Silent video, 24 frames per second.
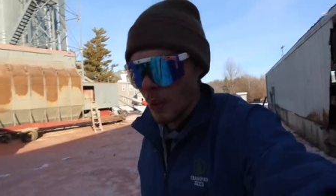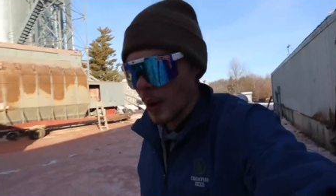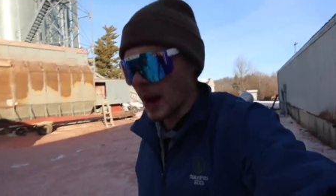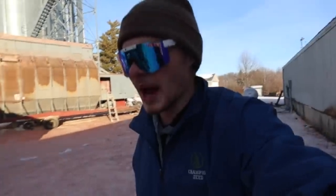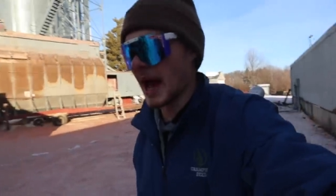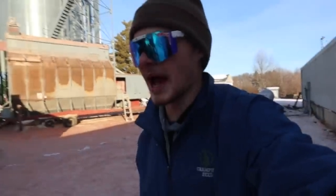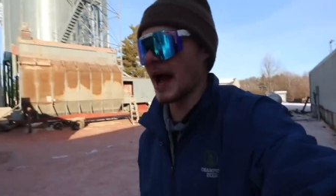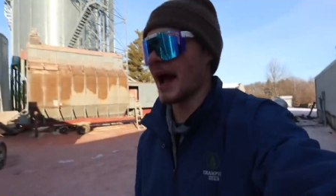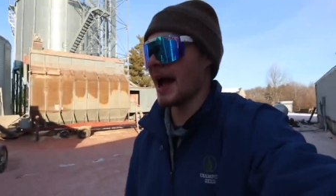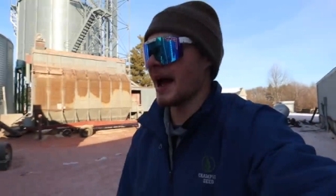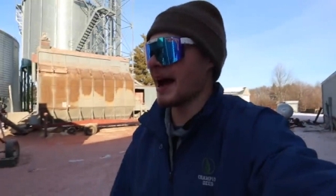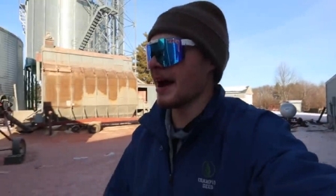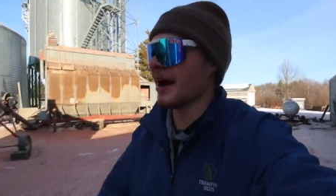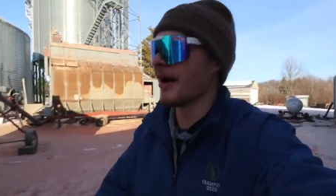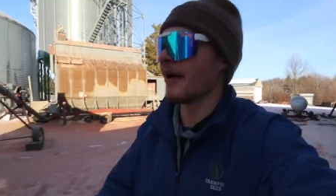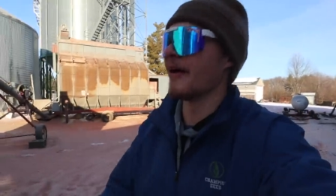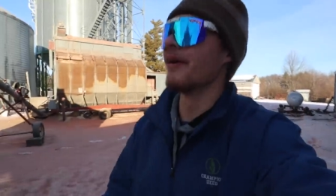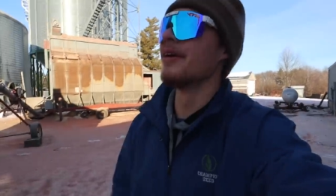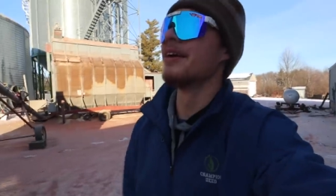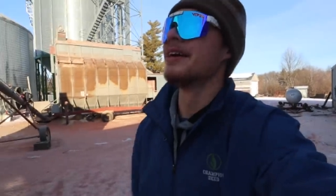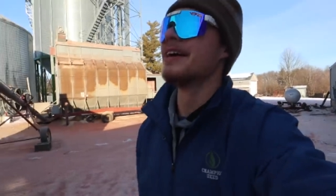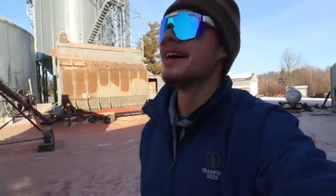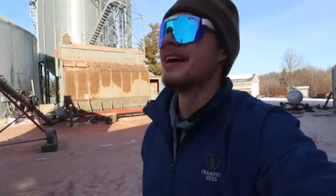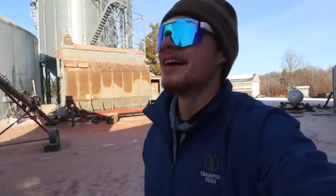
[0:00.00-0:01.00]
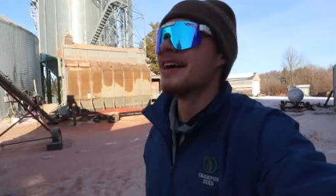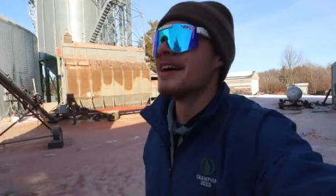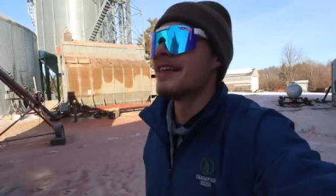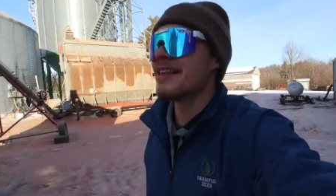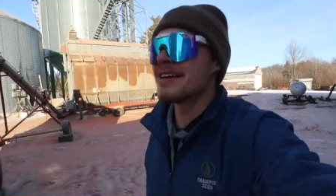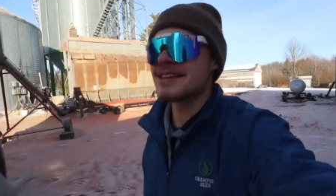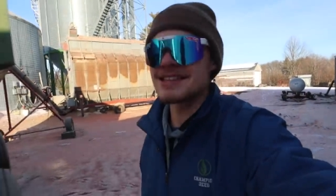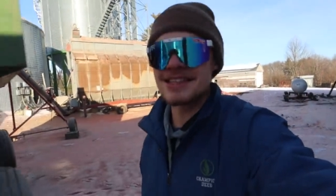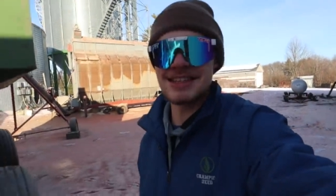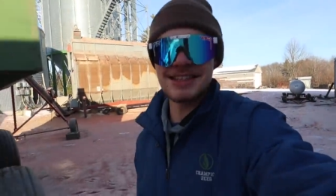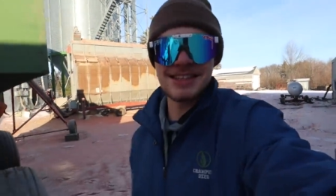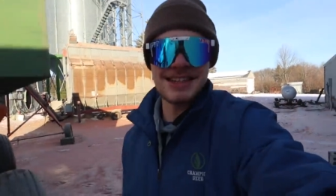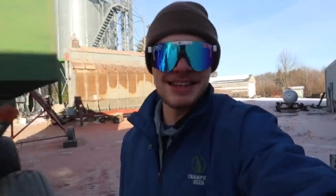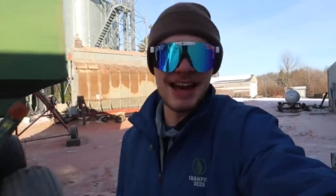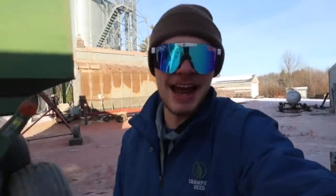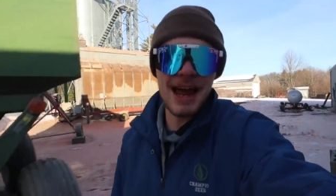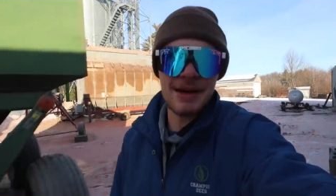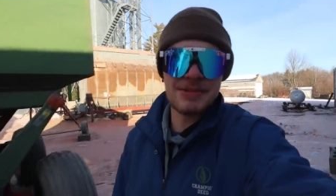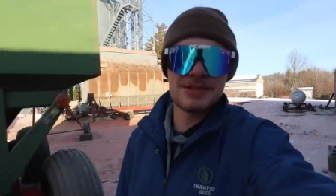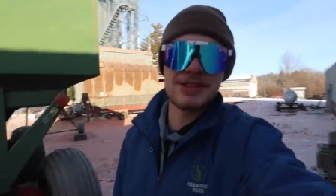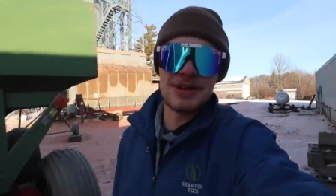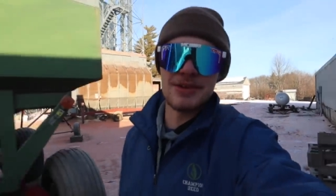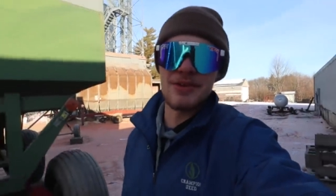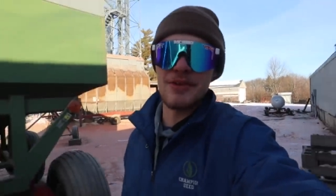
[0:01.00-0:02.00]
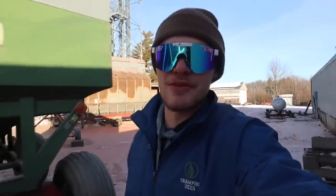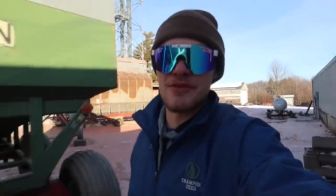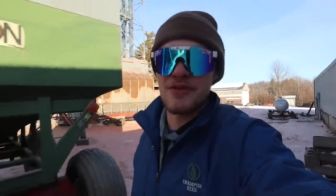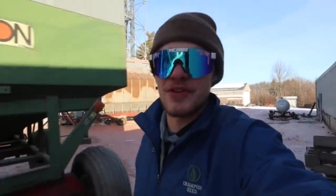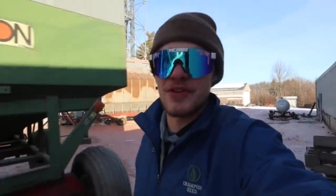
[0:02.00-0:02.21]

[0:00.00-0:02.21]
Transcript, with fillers: Wow, this is an absolute